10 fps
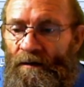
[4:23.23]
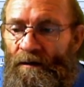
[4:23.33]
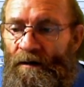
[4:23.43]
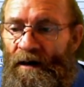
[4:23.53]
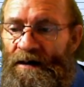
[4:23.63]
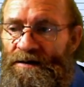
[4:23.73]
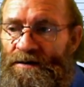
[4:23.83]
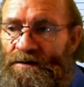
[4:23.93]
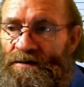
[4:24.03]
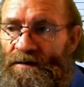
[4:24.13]
You guys
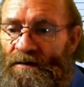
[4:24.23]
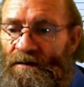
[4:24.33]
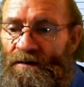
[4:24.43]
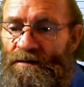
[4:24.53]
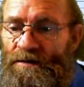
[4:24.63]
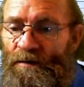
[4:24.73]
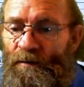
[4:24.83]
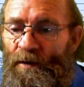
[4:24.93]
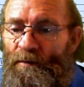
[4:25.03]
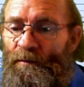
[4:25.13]
should
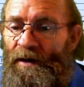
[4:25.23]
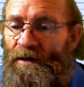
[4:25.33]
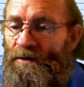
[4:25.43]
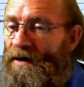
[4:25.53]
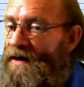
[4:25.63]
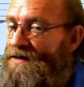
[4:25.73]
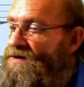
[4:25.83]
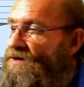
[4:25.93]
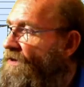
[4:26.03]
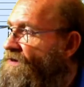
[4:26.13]
feel free to
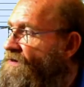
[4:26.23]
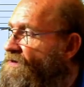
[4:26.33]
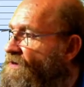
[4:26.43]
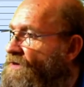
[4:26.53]
ask questions on